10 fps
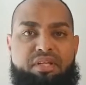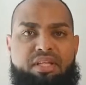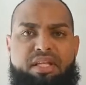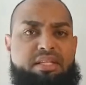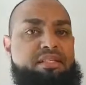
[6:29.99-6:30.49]

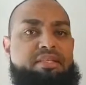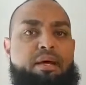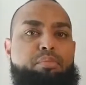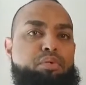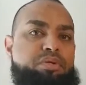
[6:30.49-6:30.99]
And an
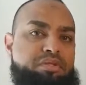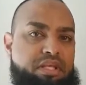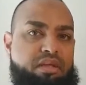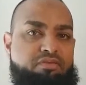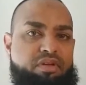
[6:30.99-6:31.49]
example was
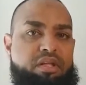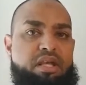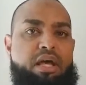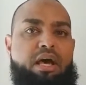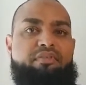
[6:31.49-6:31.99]
given
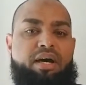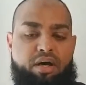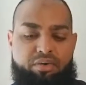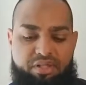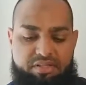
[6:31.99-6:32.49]
of
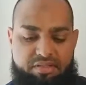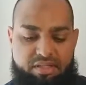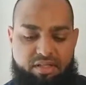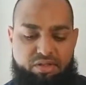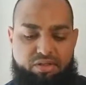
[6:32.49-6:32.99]
how these
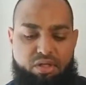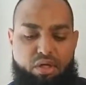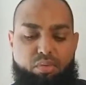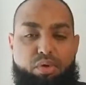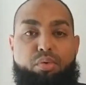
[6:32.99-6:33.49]
things
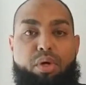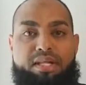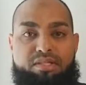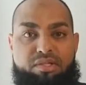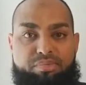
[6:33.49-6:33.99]
were
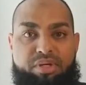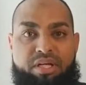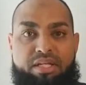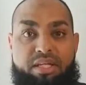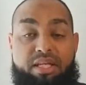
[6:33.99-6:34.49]

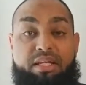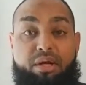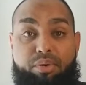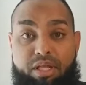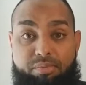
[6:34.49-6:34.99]
widespread in
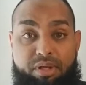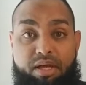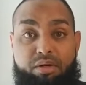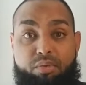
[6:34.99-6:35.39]
Arabia.